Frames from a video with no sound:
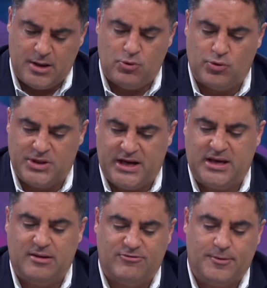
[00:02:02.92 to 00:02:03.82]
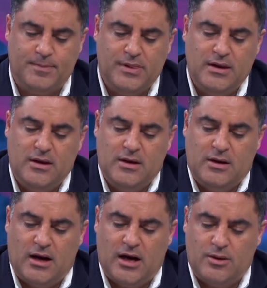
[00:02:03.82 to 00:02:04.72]
a lot more where that came from.
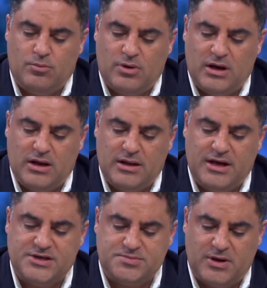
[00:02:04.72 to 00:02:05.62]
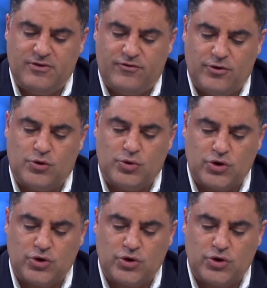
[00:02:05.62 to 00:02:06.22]
Um, they explained further